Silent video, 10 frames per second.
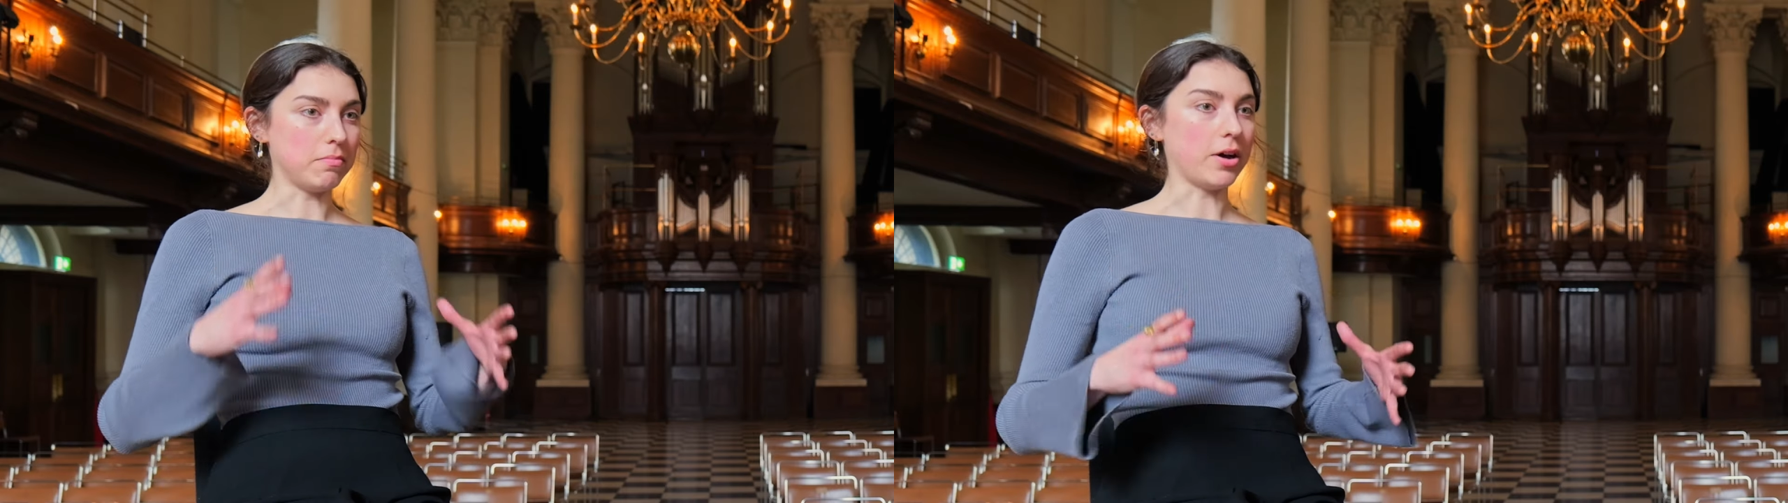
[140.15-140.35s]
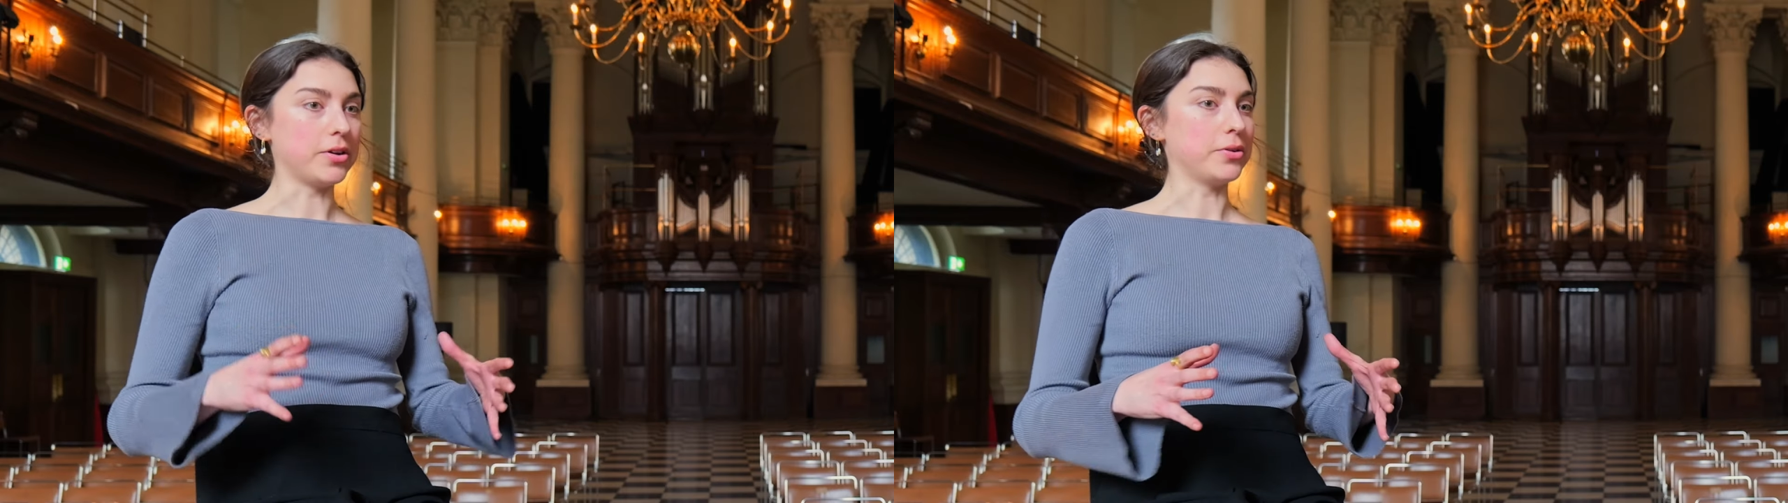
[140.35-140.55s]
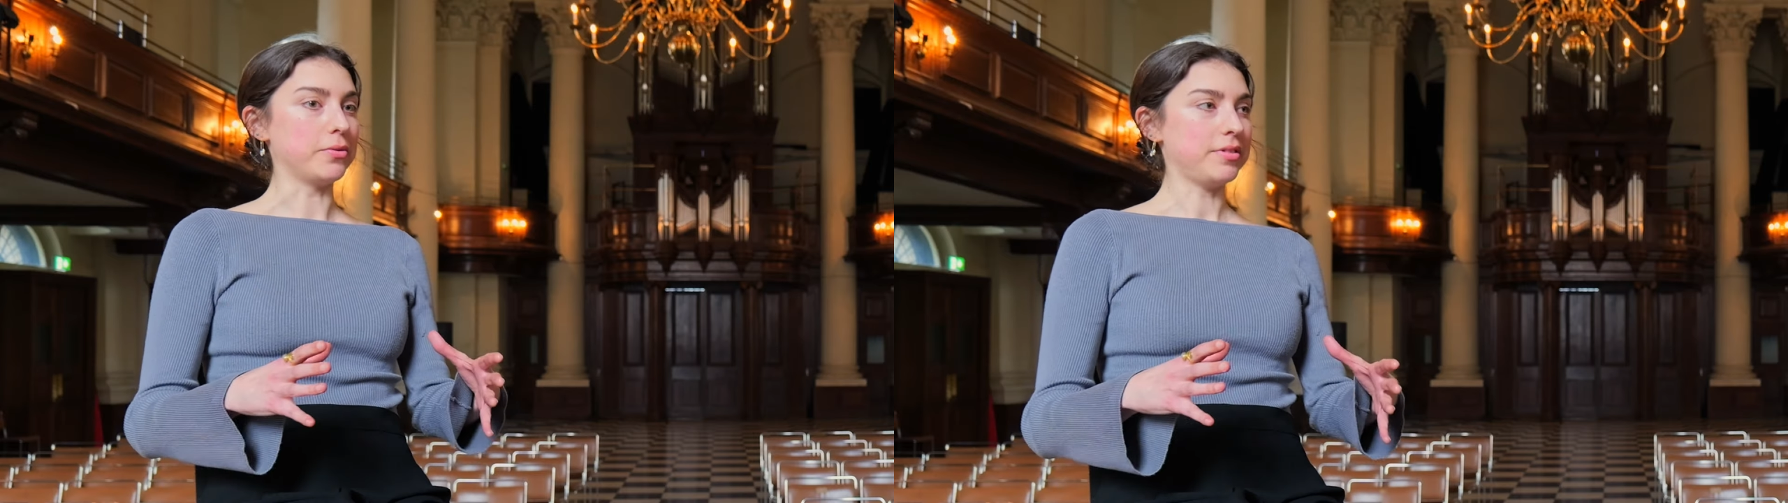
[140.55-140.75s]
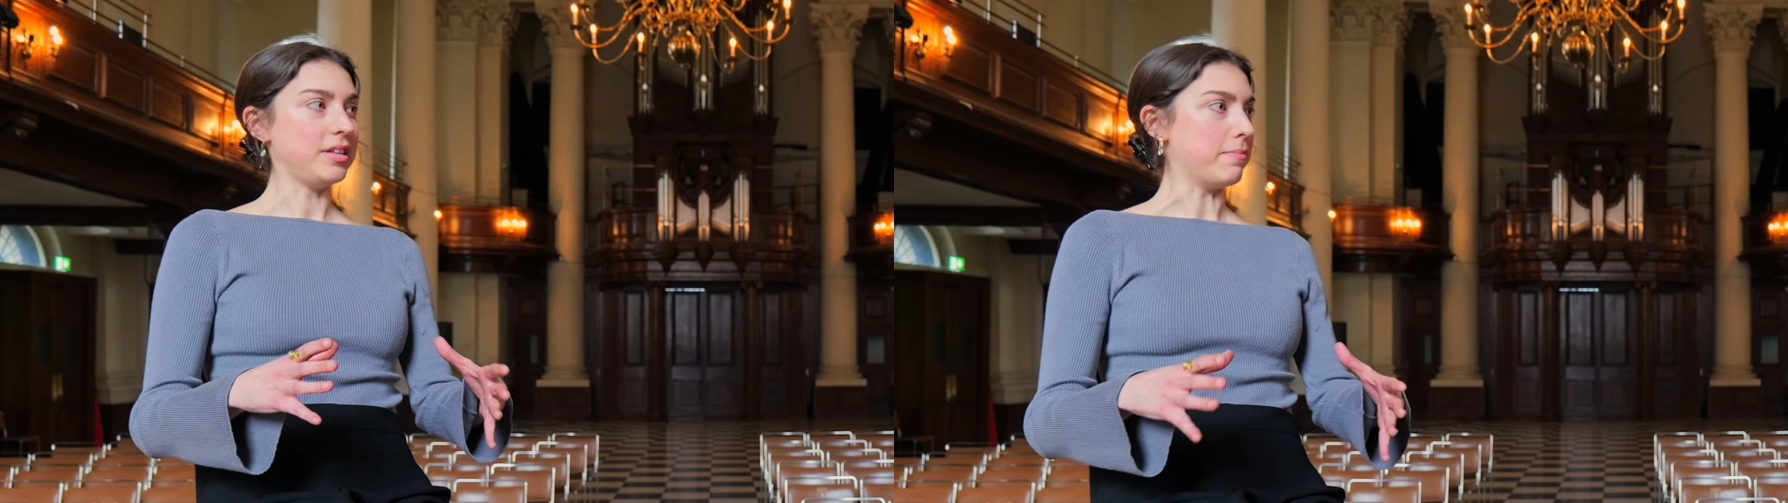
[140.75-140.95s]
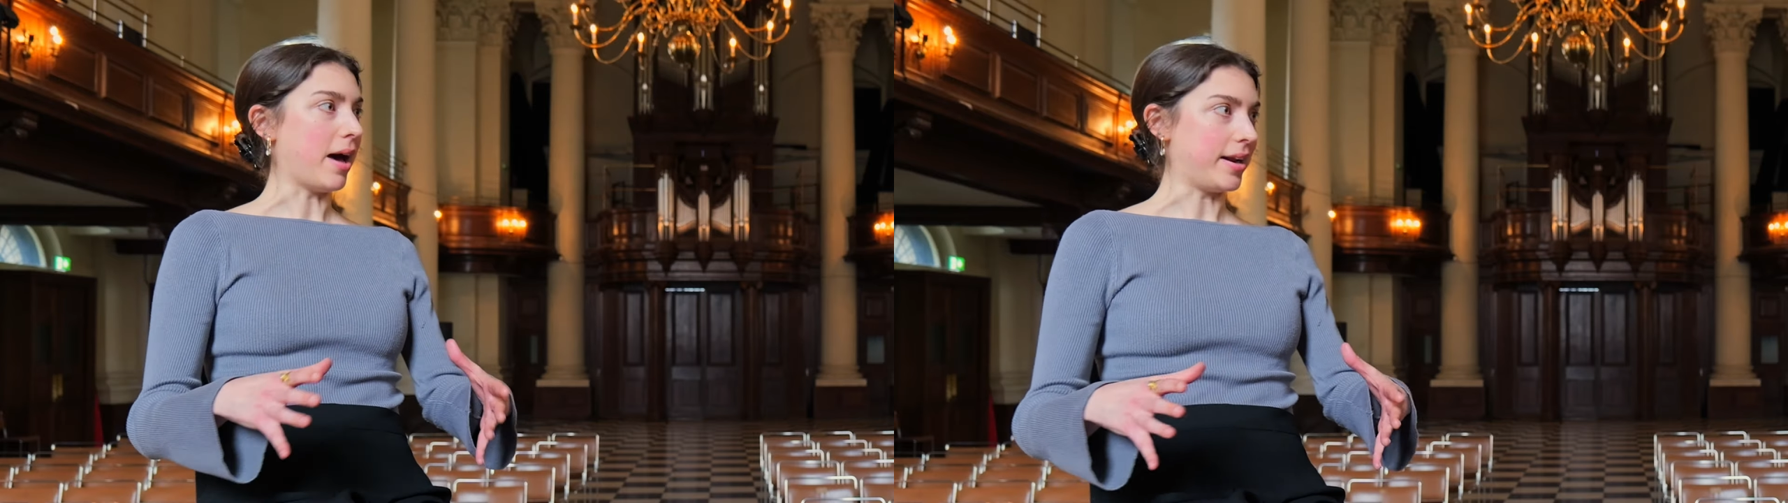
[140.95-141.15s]

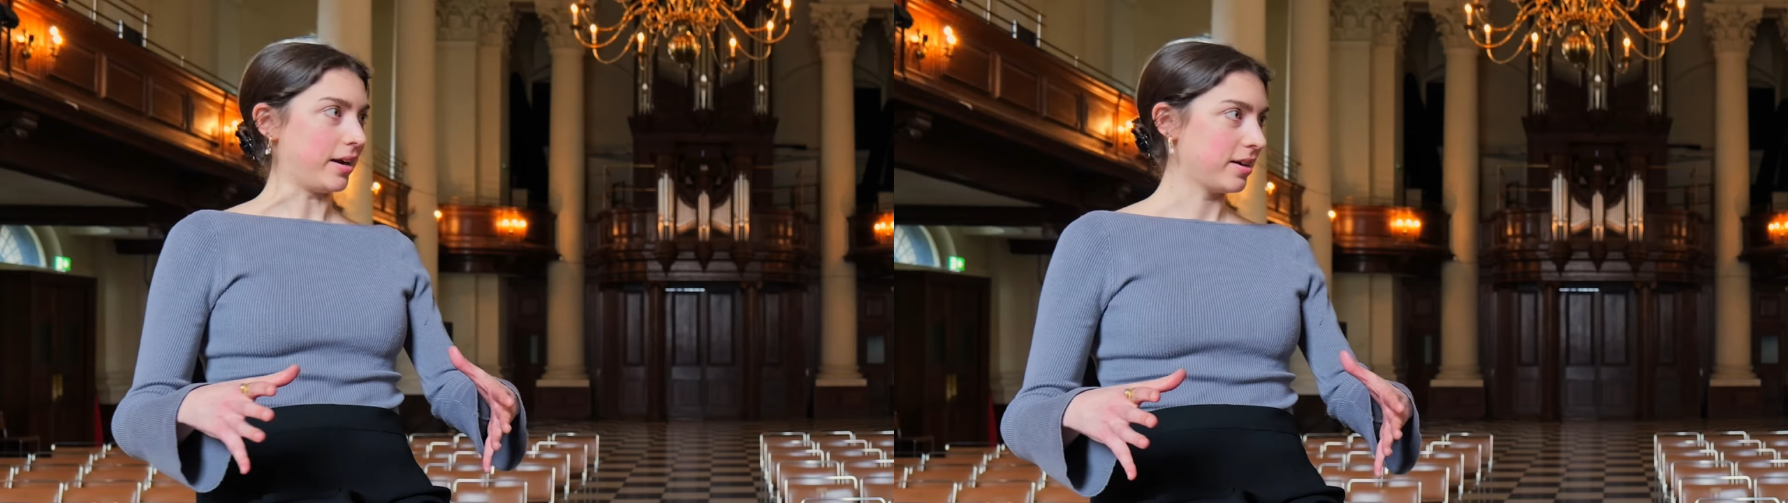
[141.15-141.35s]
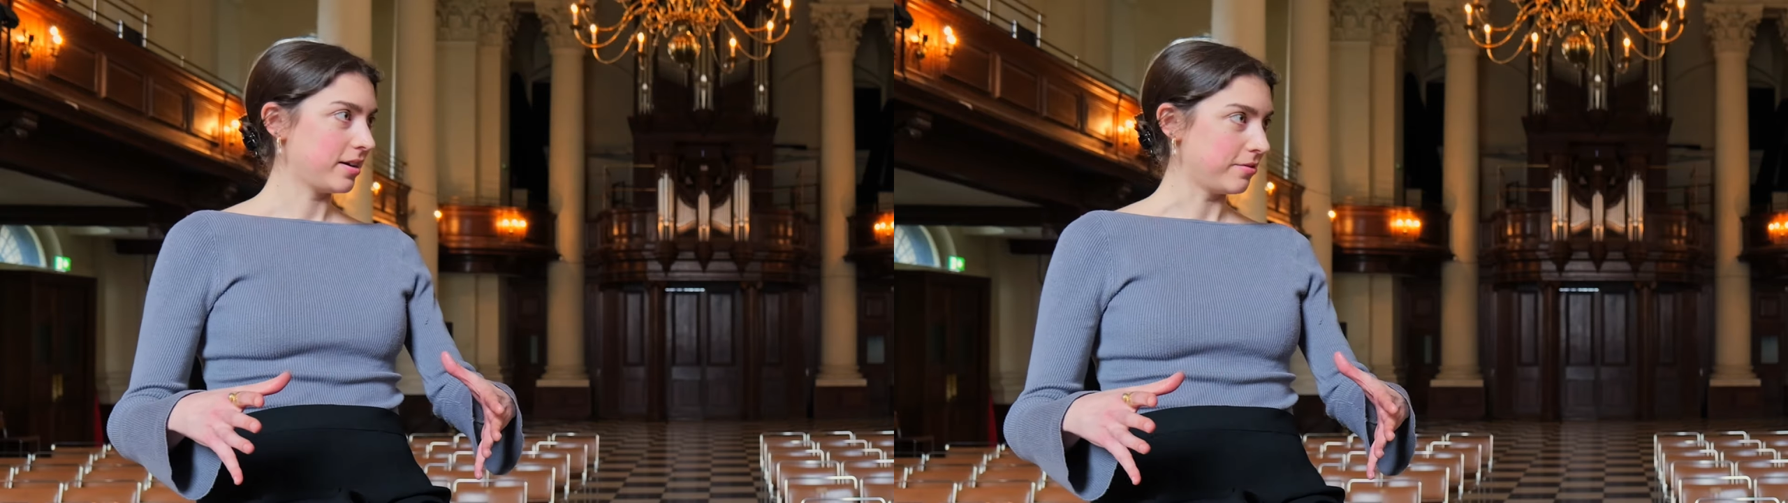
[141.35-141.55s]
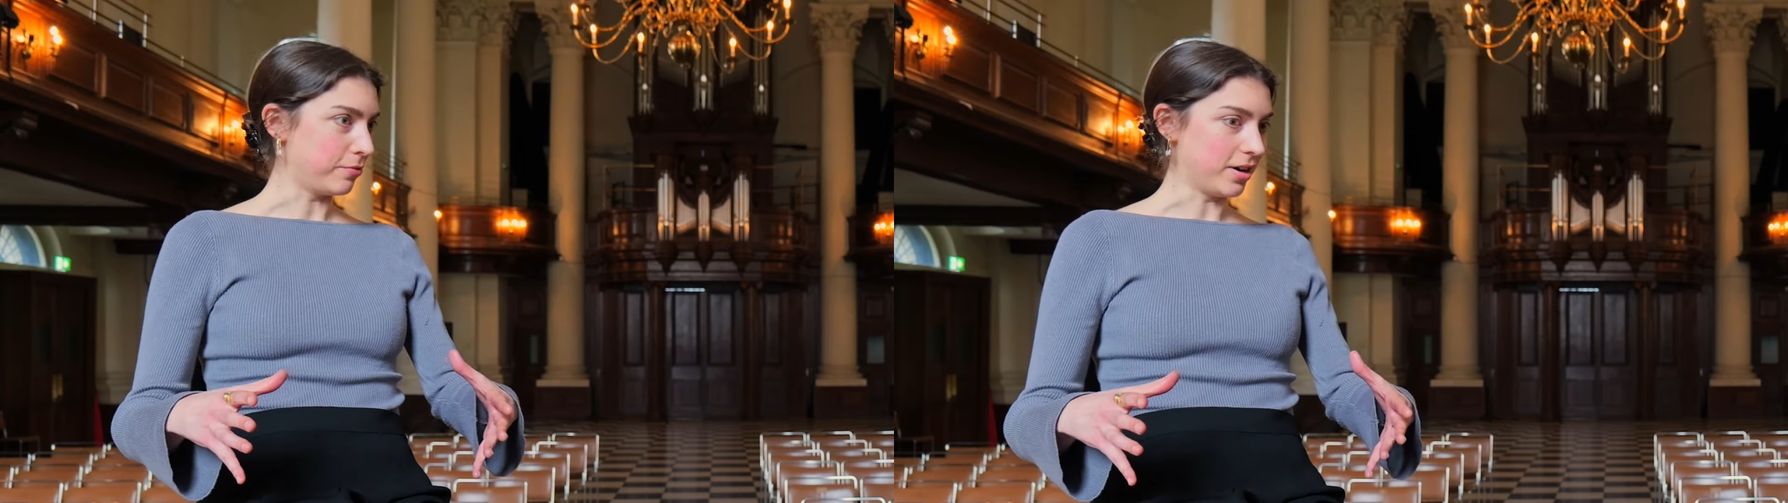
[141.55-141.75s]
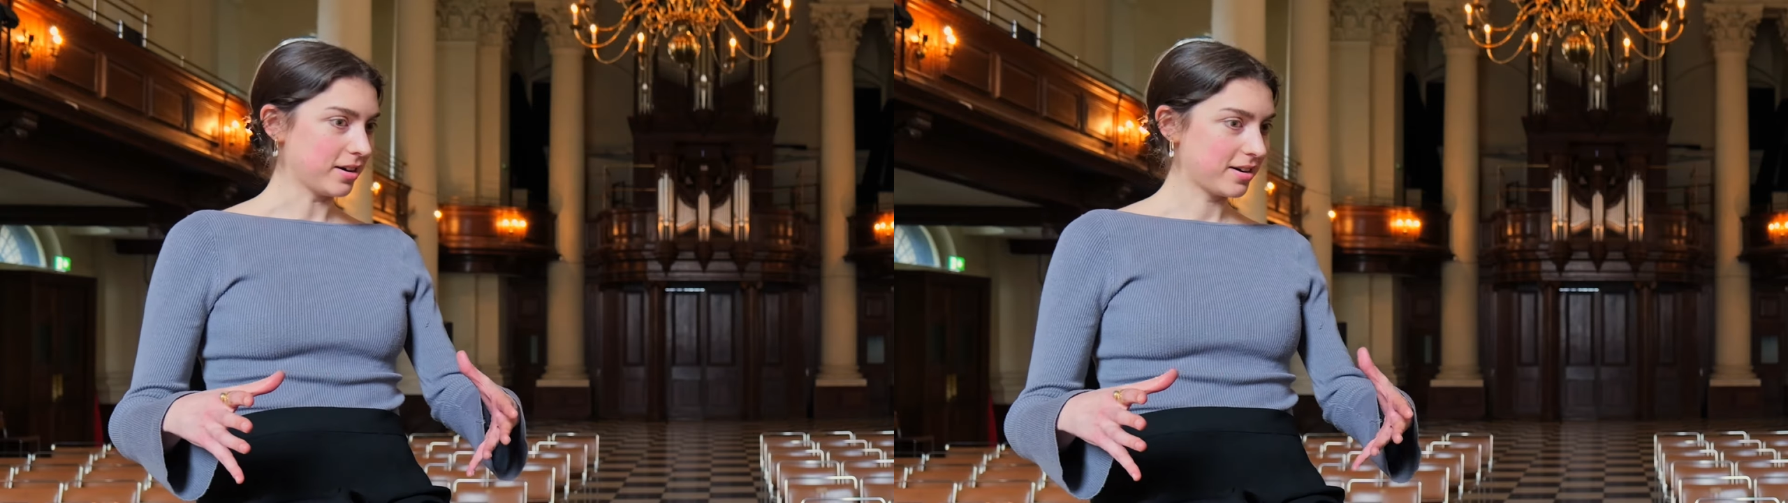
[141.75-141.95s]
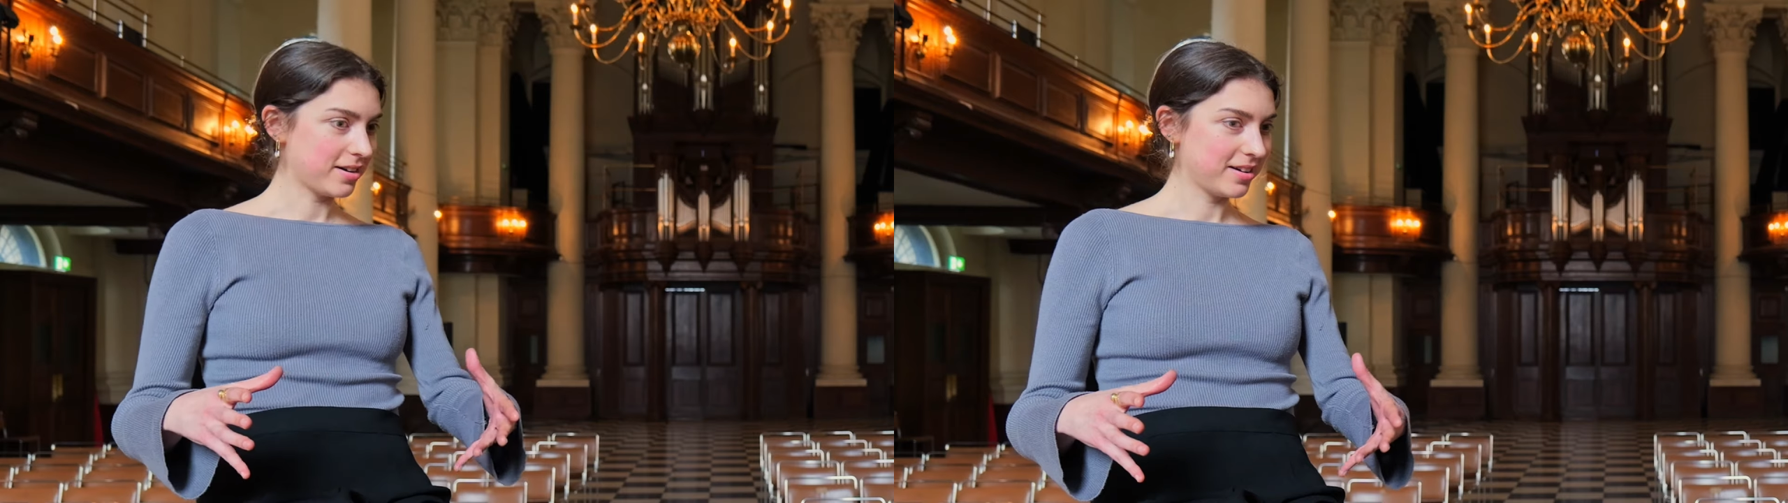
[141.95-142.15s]
monothematic
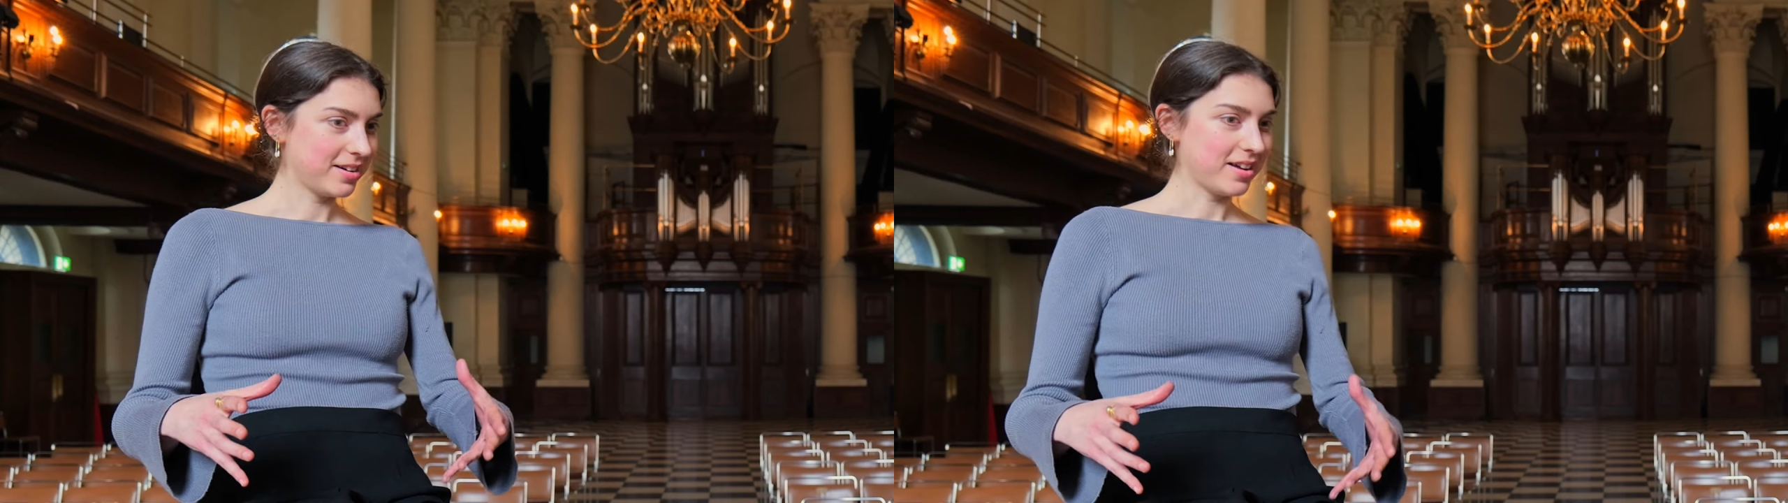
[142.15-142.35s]
work.